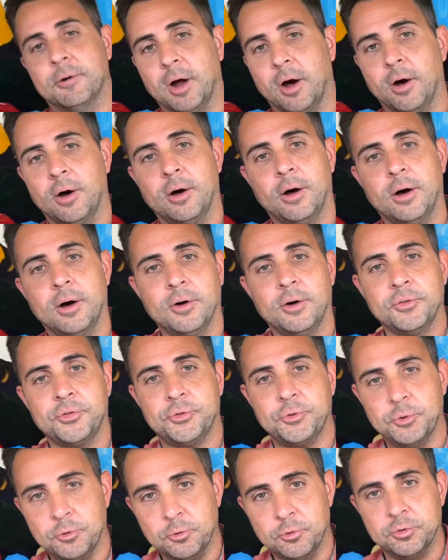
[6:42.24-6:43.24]
all
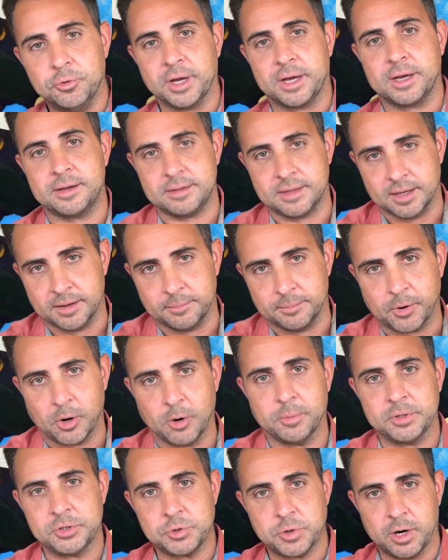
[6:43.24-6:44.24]
through the
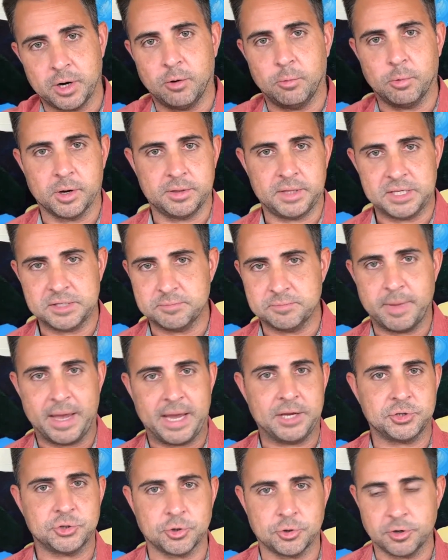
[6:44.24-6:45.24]
Bourbon Trail, where these
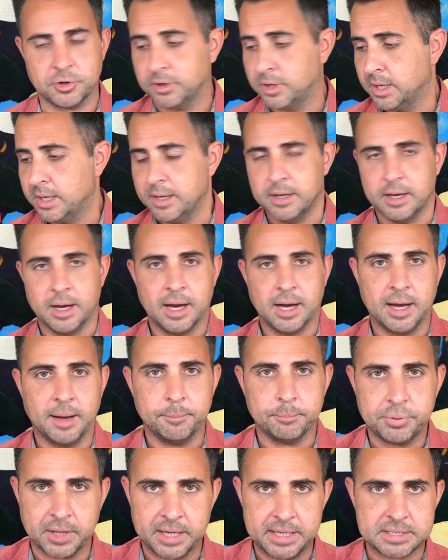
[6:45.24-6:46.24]
major
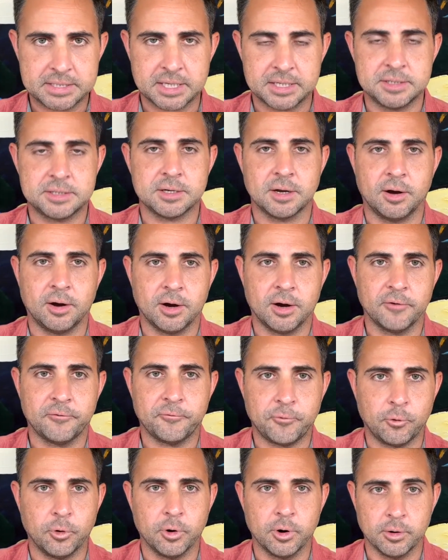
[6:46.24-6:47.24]
places are
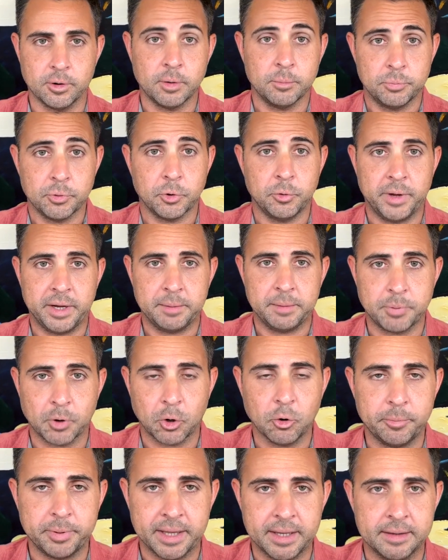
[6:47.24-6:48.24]
for brewing
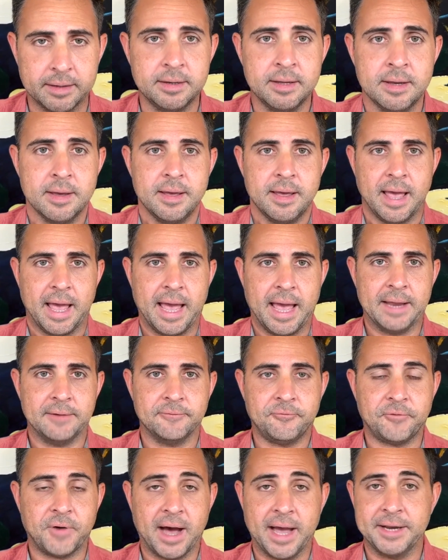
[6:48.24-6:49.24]
bourbon, and
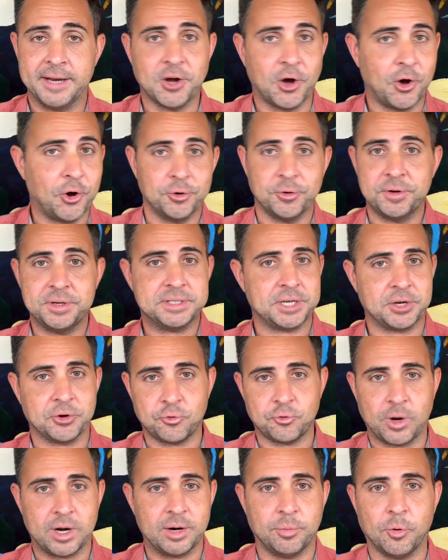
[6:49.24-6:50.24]
find all these
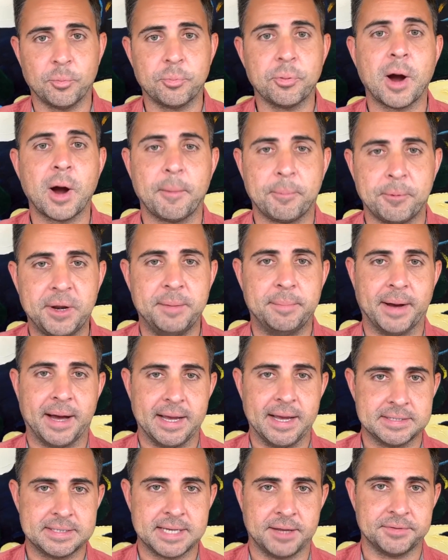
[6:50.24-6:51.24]
incredible property
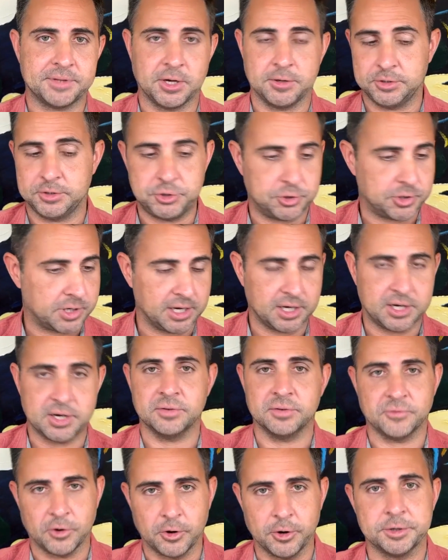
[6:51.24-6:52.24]
buys out there that you can
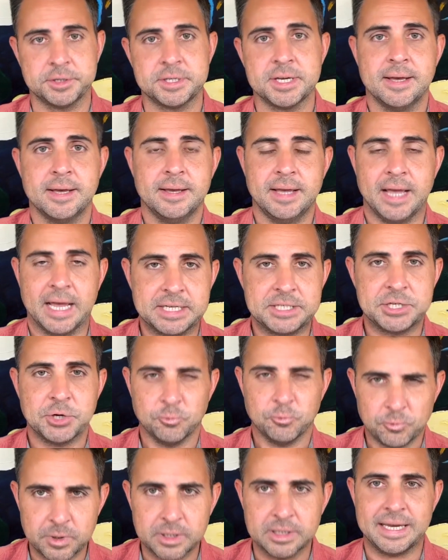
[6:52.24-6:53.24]
convert into
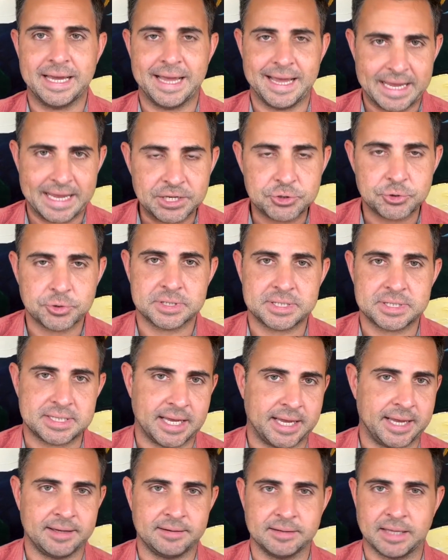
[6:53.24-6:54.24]
really
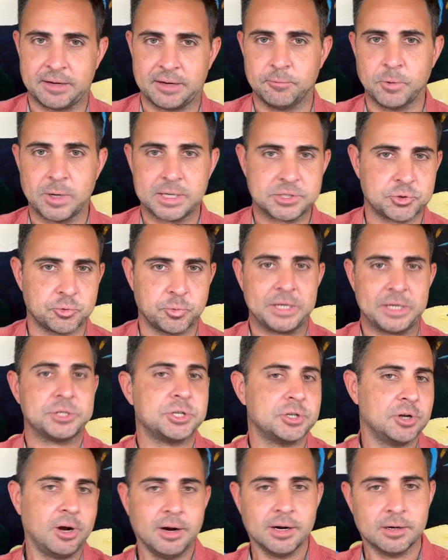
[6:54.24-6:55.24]
interesting, like restoration
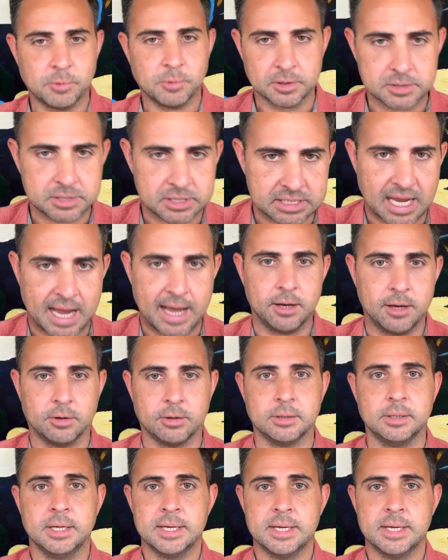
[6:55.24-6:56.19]
hardware style